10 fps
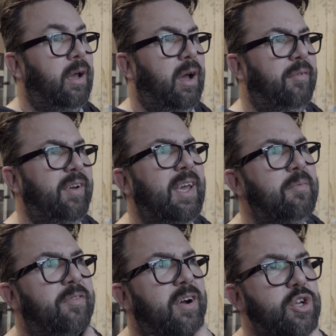I think in
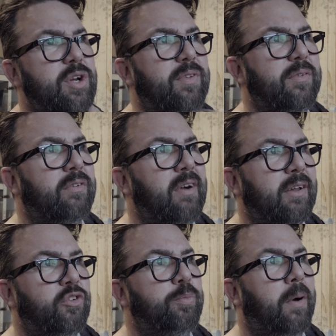France you have to have a
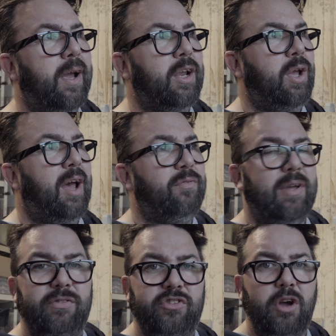ground spike and you have to
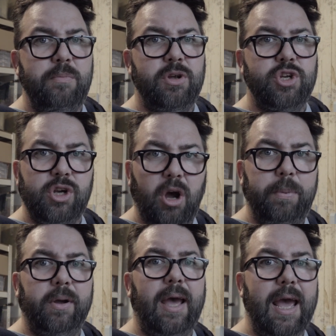have so much
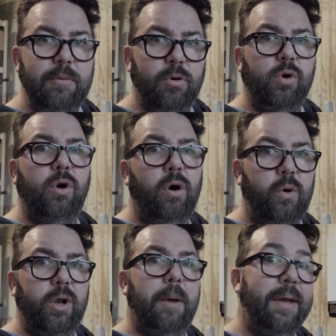copper cable
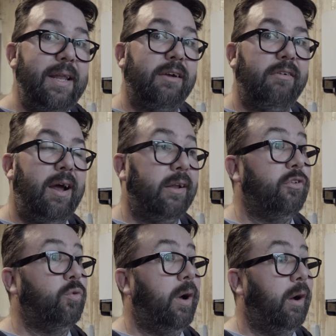coiled up in the ground
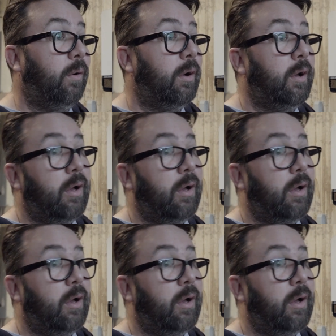as well.